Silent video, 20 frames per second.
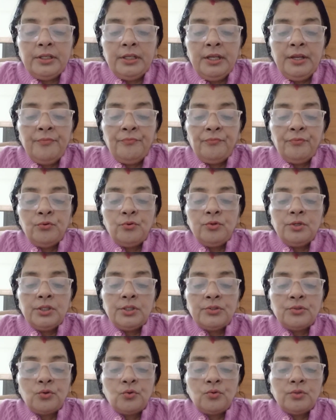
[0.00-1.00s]
if food
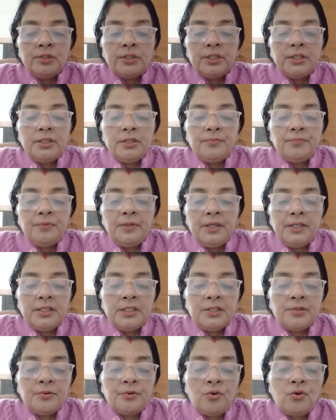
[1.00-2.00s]
source is
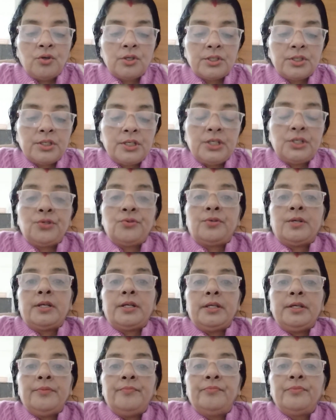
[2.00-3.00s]
fixed or
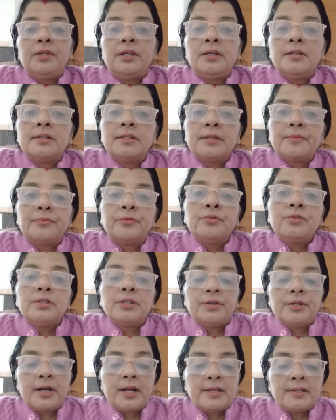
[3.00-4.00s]
stationary, suppose
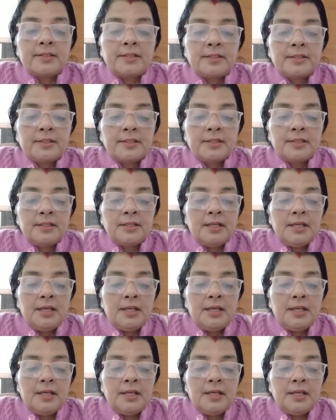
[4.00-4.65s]
grasses.